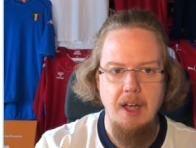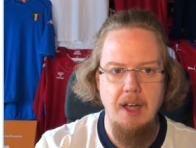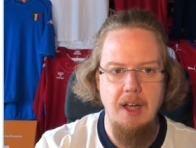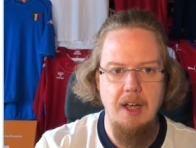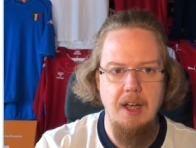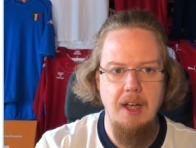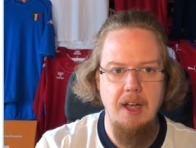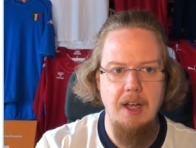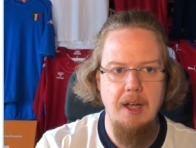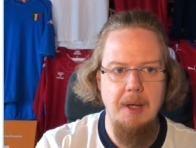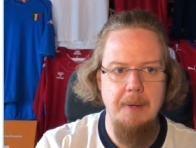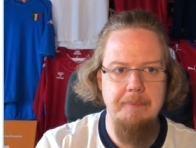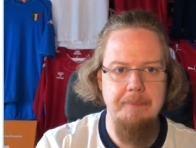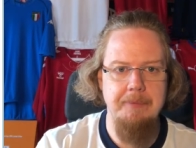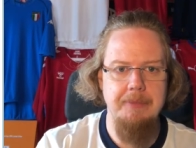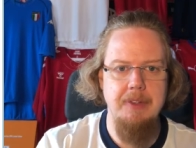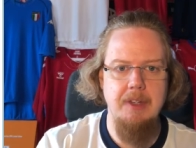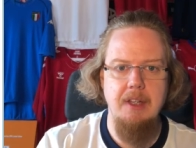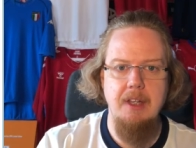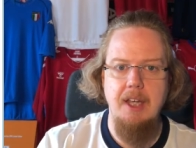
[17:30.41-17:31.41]

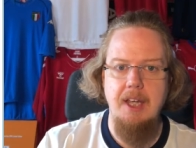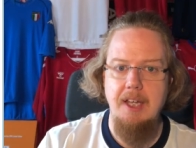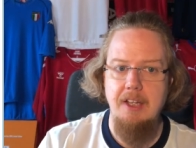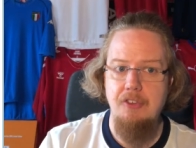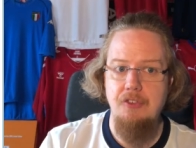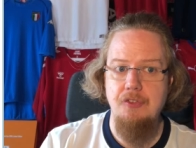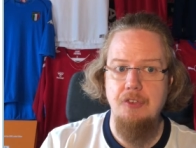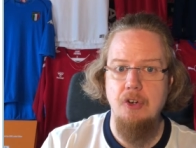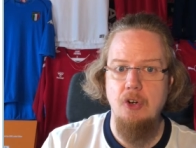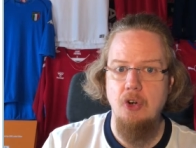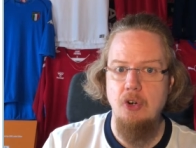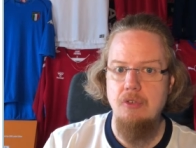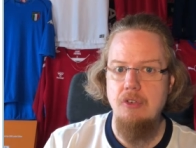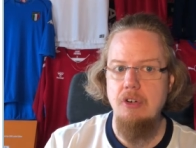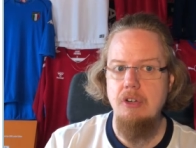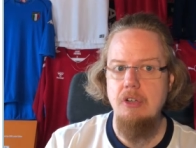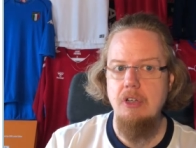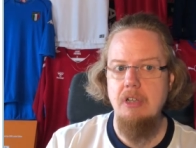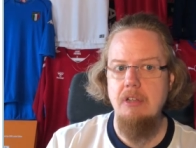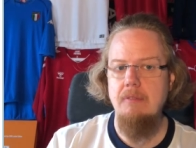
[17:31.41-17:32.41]
Um, as for
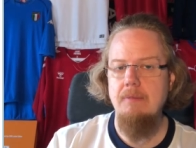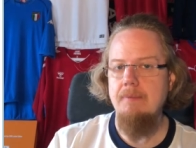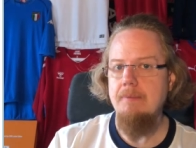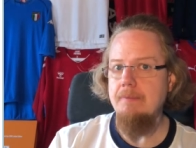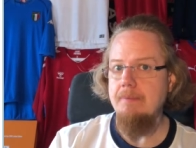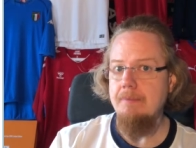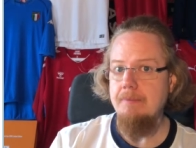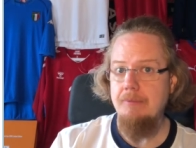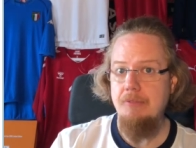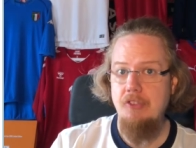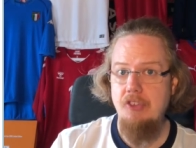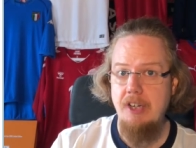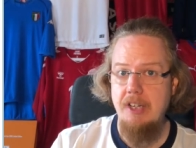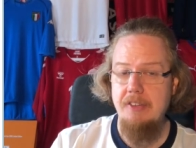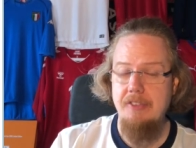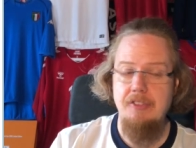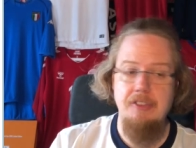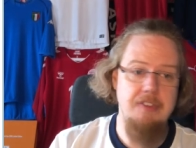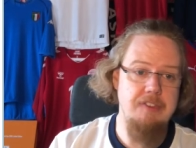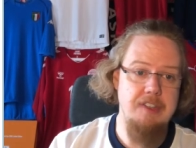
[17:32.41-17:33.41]
overall
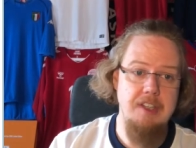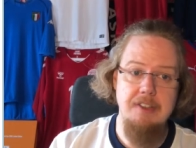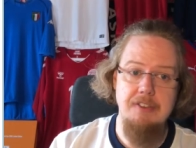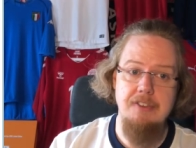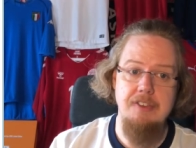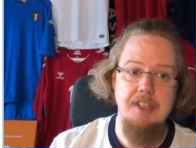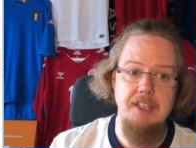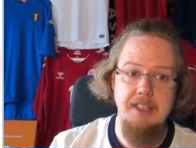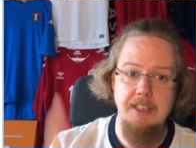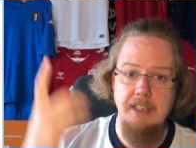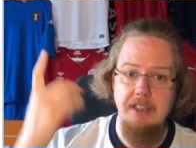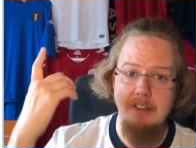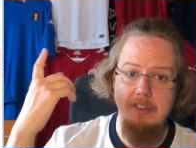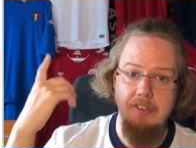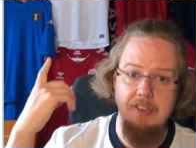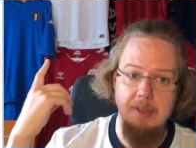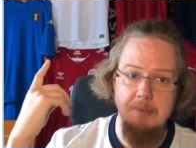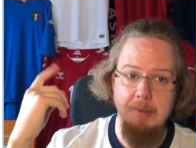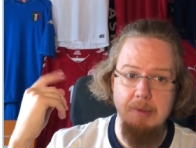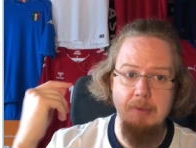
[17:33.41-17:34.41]
chances, yes, England
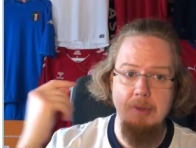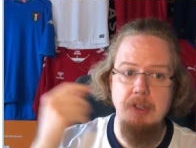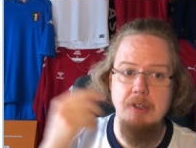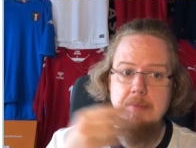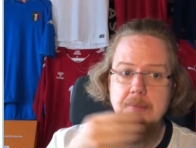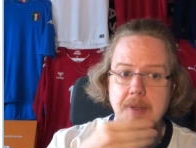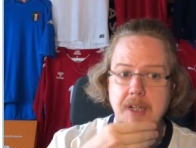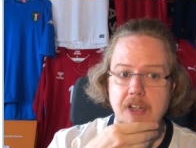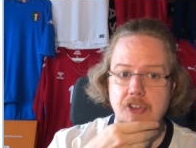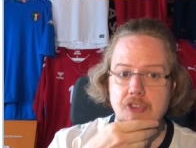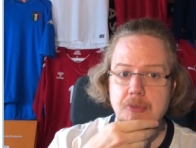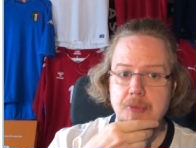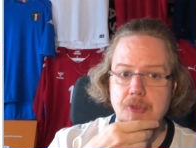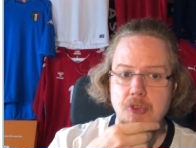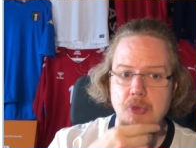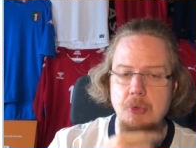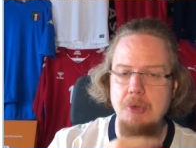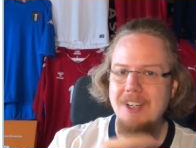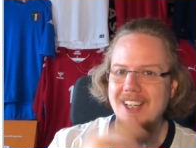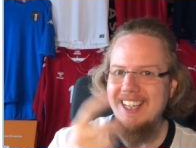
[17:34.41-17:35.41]
is number one, Belgium
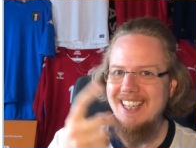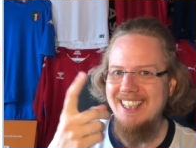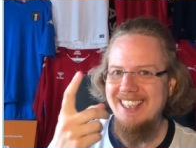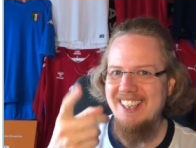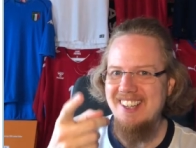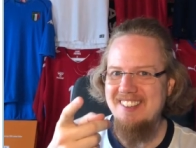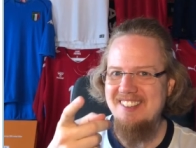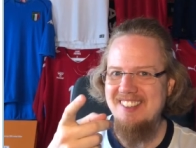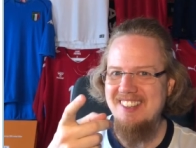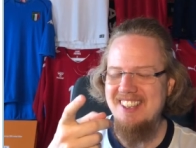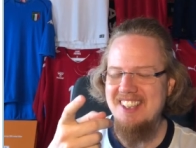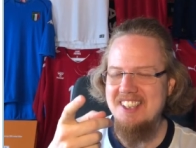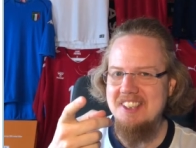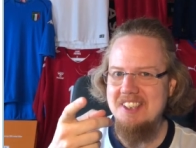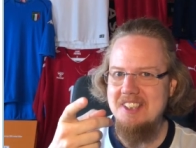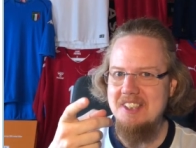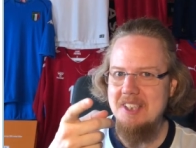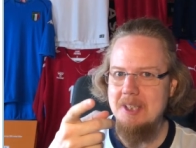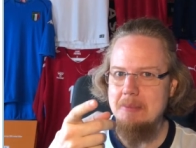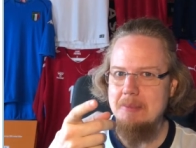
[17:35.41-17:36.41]
two. Yesterday I
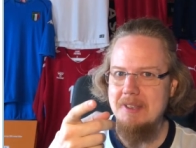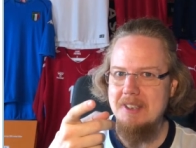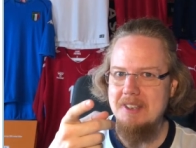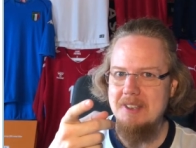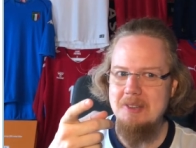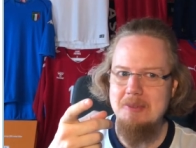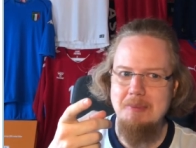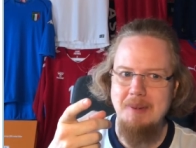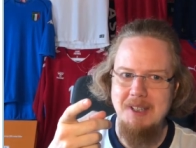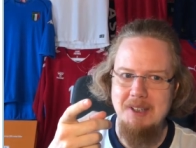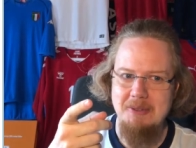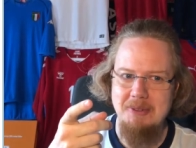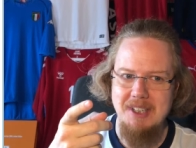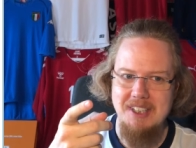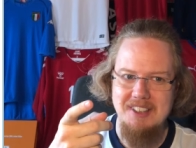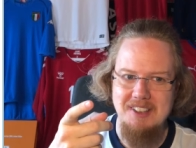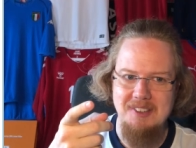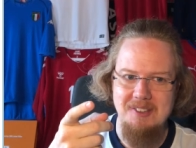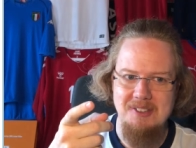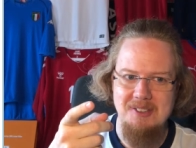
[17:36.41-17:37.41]
didn't update the Spain
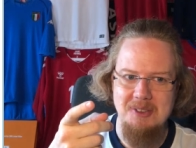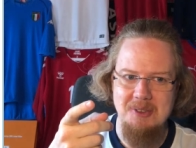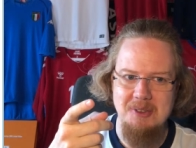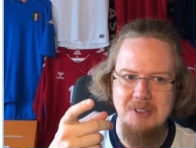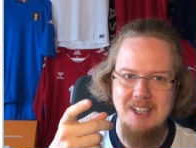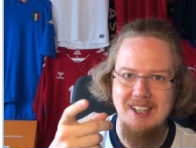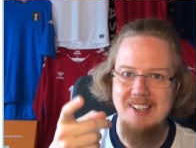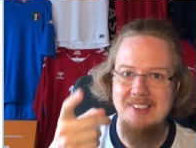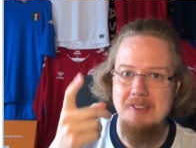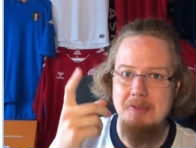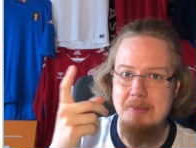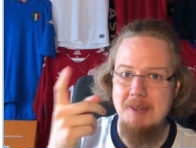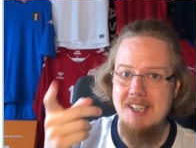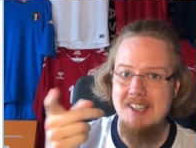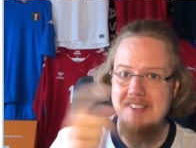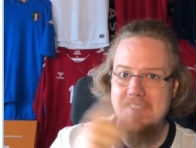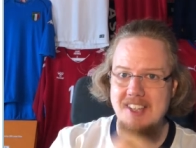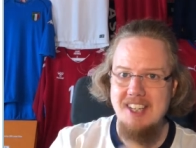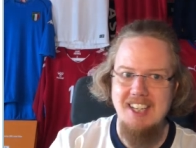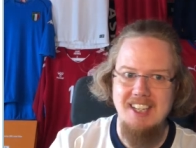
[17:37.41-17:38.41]
rating, so uh,
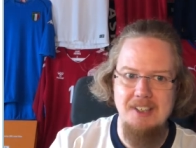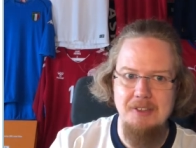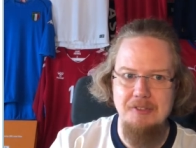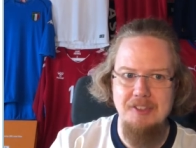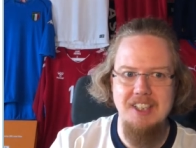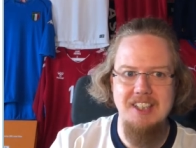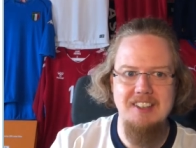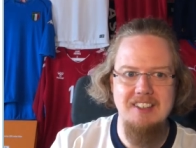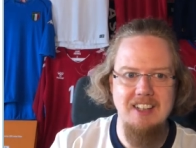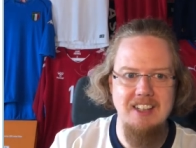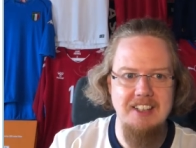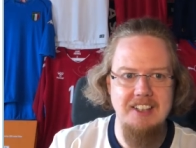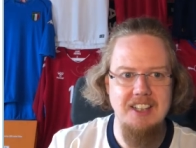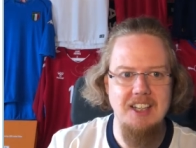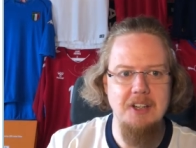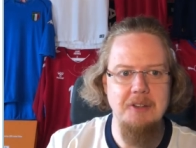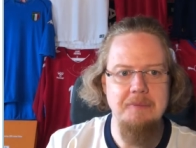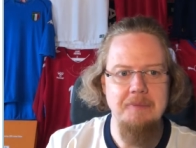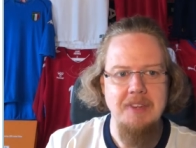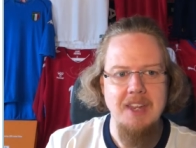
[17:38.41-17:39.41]
Spain is ahead of Italy
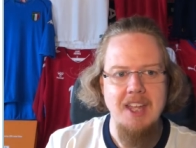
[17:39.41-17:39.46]
now.